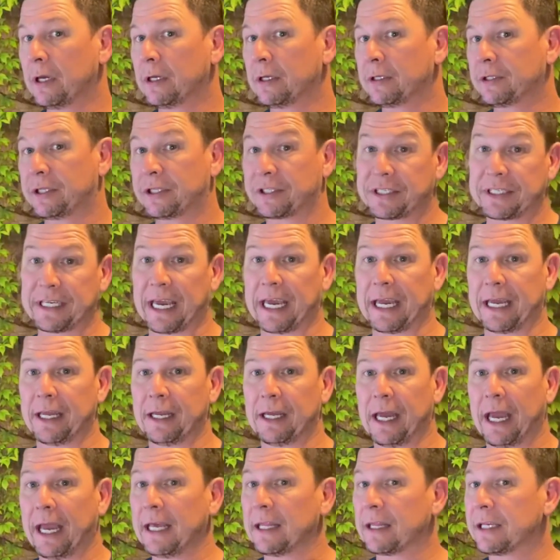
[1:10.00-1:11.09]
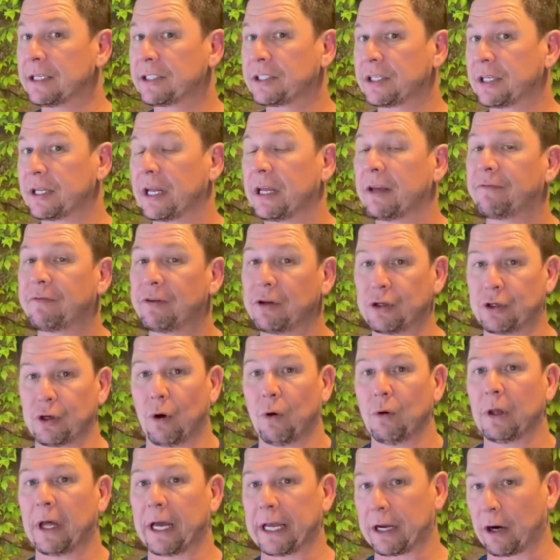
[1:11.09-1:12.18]
to say, hey listen, if you
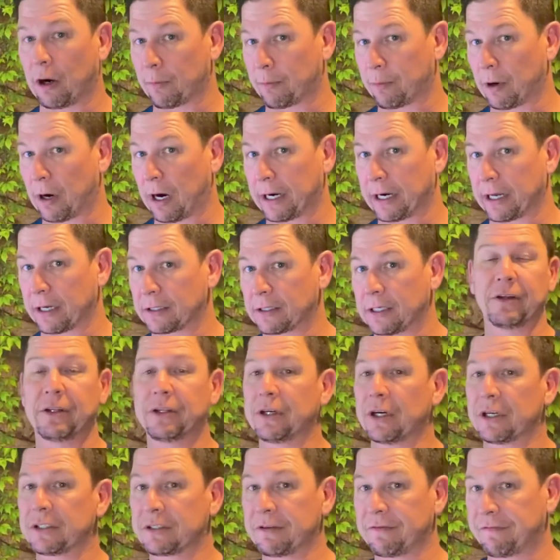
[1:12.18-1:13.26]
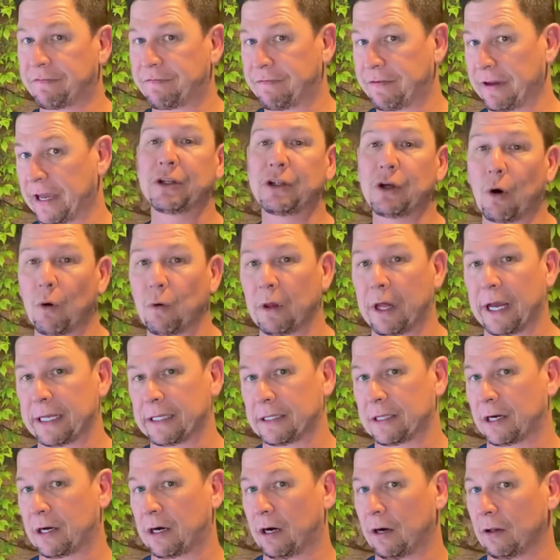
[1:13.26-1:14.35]
don't like our product, it doesn't fit, don't like
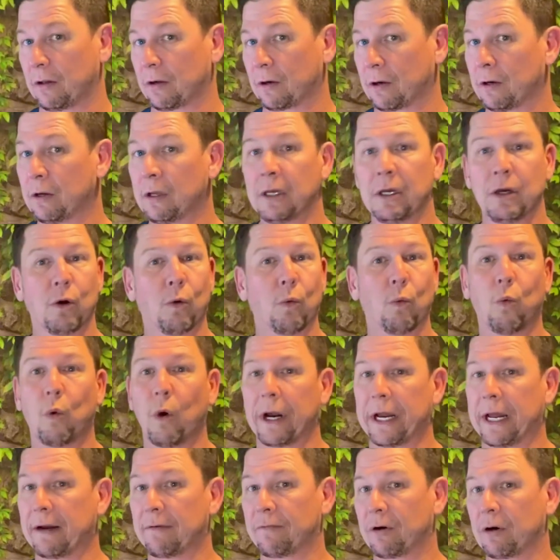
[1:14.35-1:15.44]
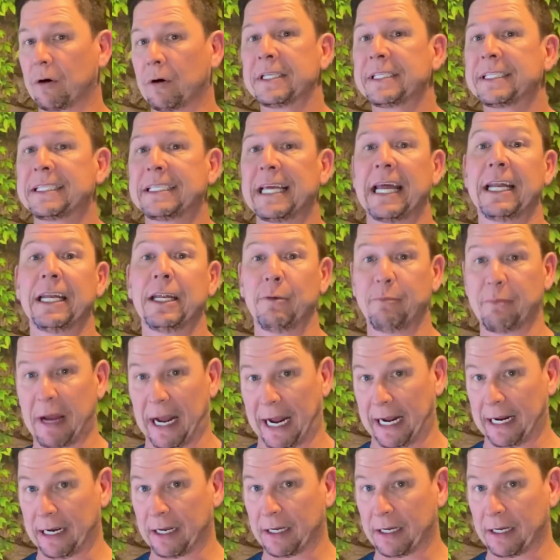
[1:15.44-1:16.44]
the color, whatever, send it back